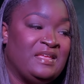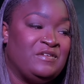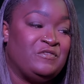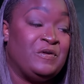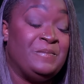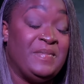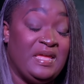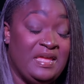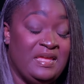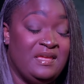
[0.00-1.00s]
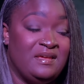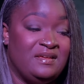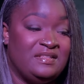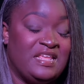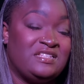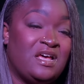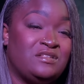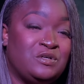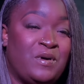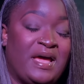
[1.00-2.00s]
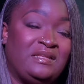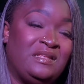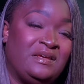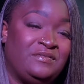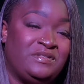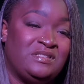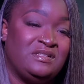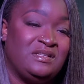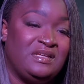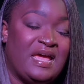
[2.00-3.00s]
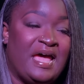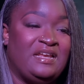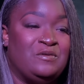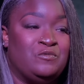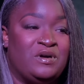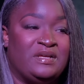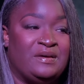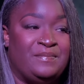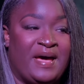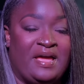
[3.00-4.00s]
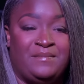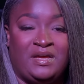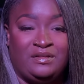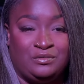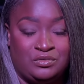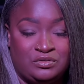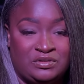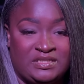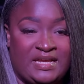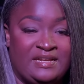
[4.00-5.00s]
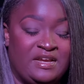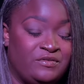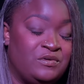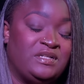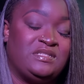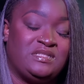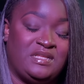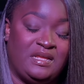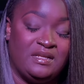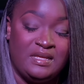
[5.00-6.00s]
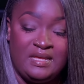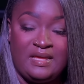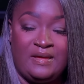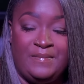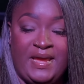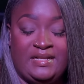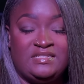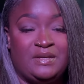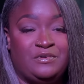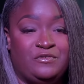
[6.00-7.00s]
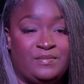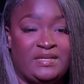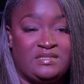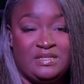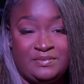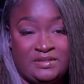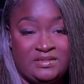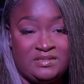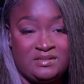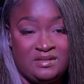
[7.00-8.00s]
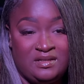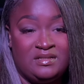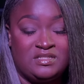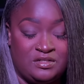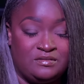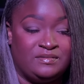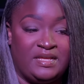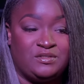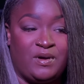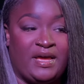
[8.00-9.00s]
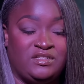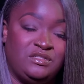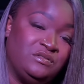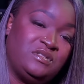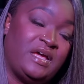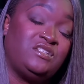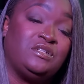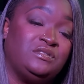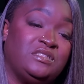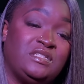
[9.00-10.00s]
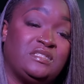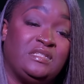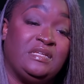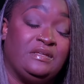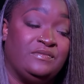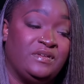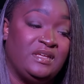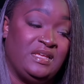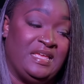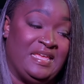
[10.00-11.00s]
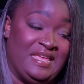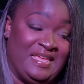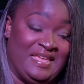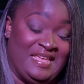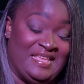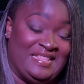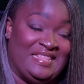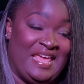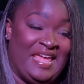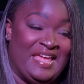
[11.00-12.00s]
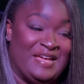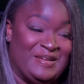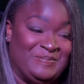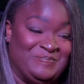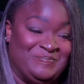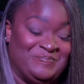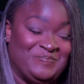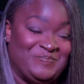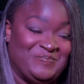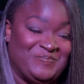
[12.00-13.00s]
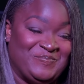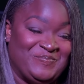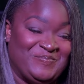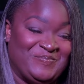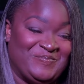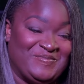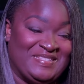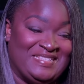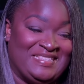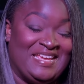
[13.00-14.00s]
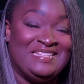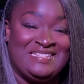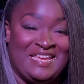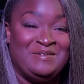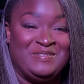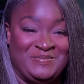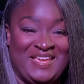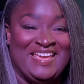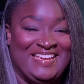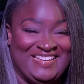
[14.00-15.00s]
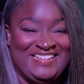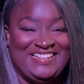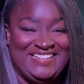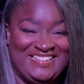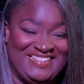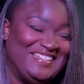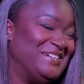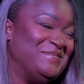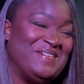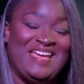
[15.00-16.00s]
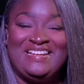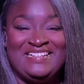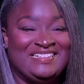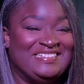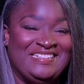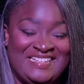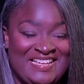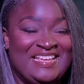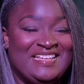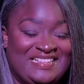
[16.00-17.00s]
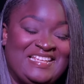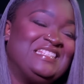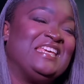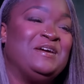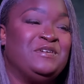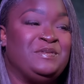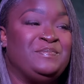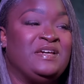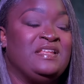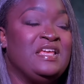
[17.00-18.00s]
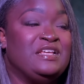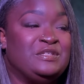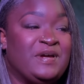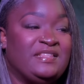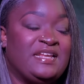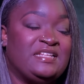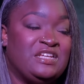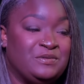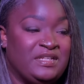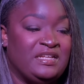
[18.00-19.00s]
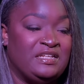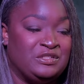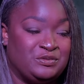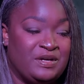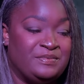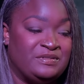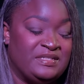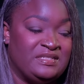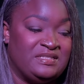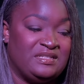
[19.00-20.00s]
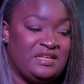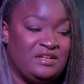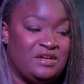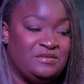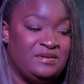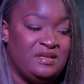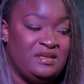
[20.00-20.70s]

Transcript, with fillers: for me, that's also why I left. I didn't want to abide by their rules, and I never wanted to set a bad example for my siblings. So that's why I choose. I chose to just leave. They um, they stand with me, yeah. good, bad, ugly. They stand with me. But the way that I dealt with getting in trouble is, you know,